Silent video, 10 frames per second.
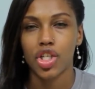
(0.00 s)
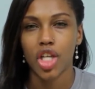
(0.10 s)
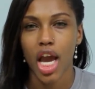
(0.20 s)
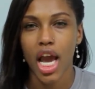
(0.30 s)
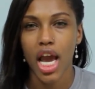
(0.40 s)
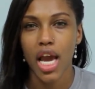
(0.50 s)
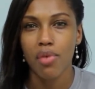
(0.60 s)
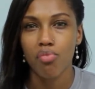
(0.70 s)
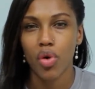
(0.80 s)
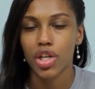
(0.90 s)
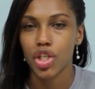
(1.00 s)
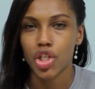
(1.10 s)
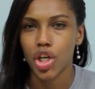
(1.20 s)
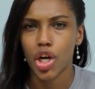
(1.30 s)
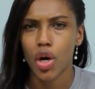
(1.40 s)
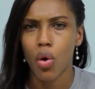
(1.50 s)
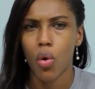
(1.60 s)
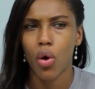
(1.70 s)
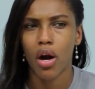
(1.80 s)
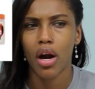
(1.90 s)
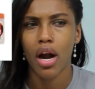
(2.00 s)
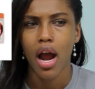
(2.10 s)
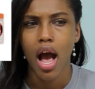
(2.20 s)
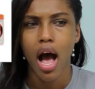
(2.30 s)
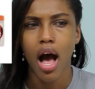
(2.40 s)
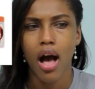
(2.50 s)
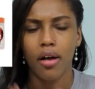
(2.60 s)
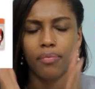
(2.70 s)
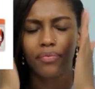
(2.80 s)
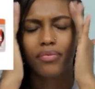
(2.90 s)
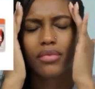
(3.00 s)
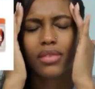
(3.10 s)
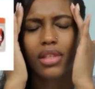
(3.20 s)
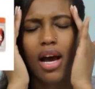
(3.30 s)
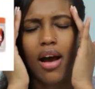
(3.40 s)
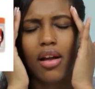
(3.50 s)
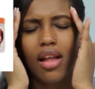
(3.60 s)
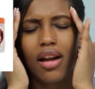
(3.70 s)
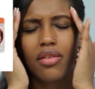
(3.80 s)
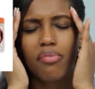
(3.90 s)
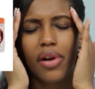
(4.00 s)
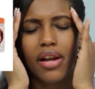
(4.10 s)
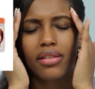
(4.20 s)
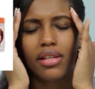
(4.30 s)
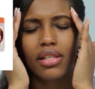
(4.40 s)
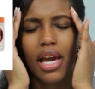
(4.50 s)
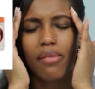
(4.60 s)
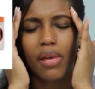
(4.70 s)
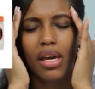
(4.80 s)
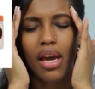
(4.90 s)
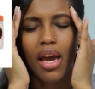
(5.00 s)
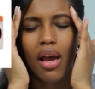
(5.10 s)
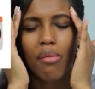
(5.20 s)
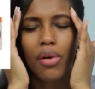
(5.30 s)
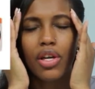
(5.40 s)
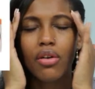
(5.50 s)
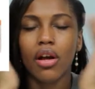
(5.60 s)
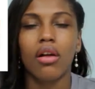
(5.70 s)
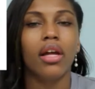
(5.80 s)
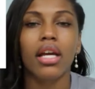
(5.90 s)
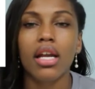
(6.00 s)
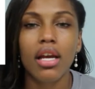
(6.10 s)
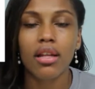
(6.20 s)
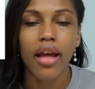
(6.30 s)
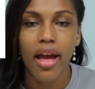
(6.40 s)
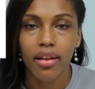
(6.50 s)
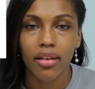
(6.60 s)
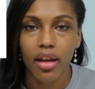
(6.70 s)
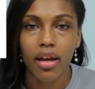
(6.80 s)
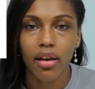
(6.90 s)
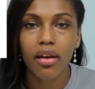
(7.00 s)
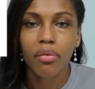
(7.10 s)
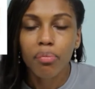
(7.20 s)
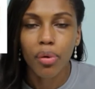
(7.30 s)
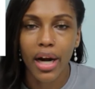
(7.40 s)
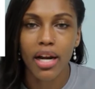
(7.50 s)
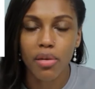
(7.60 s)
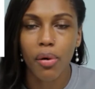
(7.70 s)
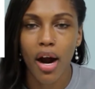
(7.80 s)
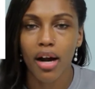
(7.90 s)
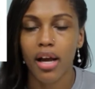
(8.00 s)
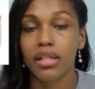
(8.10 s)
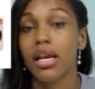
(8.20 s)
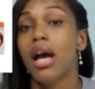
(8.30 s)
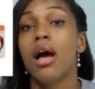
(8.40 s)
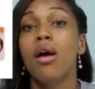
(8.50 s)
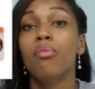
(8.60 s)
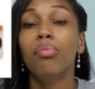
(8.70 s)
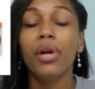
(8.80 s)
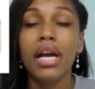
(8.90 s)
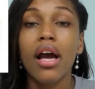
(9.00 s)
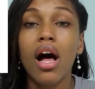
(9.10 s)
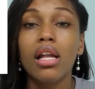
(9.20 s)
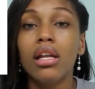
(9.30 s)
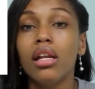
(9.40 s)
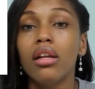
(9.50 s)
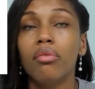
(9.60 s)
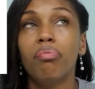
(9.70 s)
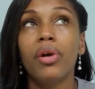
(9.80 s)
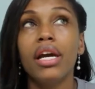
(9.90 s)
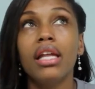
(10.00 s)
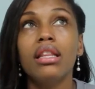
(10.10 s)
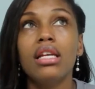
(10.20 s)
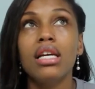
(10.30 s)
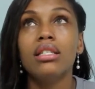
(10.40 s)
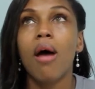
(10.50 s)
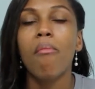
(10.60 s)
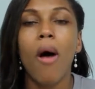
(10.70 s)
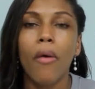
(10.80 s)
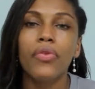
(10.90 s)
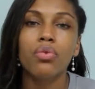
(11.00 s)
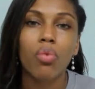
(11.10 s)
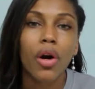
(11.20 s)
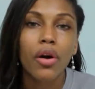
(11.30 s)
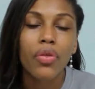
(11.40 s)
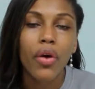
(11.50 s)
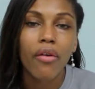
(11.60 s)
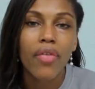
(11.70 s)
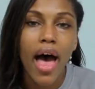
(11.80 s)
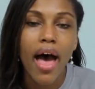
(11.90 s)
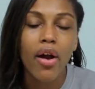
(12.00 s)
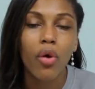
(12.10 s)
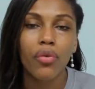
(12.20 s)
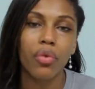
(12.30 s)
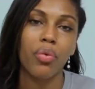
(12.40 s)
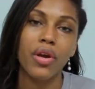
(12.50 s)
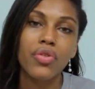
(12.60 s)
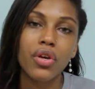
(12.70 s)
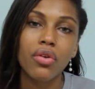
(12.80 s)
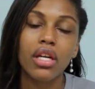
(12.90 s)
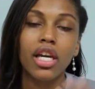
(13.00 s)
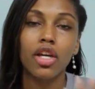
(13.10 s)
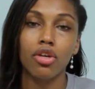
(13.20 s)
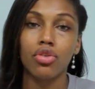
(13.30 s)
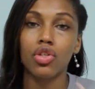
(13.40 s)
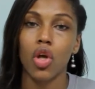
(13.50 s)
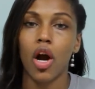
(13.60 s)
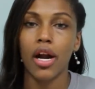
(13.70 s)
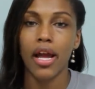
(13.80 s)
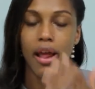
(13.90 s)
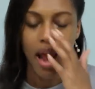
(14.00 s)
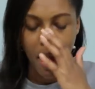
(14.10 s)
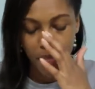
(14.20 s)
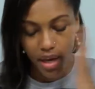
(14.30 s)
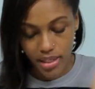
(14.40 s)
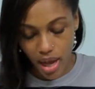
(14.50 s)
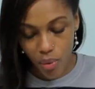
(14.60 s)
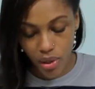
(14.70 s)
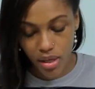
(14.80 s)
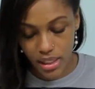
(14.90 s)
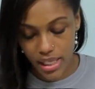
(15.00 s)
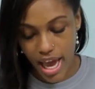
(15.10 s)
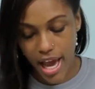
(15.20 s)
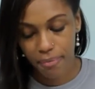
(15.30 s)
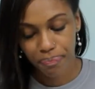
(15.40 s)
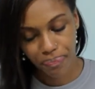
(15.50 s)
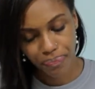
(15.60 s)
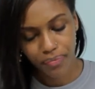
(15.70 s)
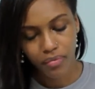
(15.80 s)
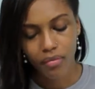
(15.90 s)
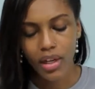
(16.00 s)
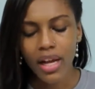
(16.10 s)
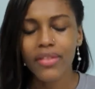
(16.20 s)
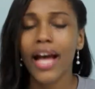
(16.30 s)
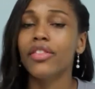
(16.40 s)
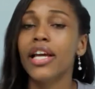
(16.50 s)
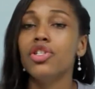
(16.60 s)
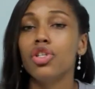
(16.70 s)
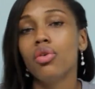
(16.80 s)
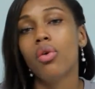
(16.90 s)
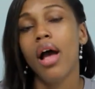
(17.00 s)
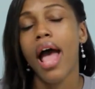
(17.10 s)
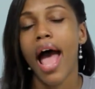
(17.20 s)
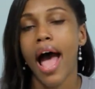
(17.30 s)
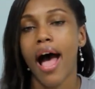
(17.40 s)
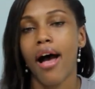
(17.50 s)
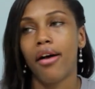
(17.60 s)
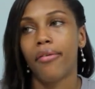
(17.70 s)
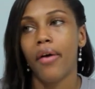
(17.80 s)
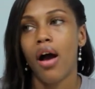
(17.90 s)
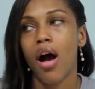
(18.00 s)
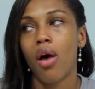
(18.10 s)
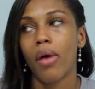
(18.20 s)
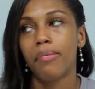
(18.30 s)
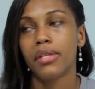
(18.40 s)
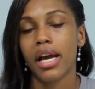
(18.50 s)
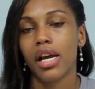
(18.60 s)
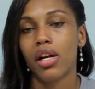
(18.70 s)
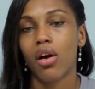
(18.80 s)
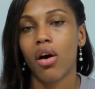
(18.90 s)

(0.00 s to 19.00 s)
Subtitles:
Shea Moisture, or God, a lot of the brands escape me, but you know, like any of the ethnic brand products, bring at least a month's worth of that over with you to get you started, because I will say that they do have a website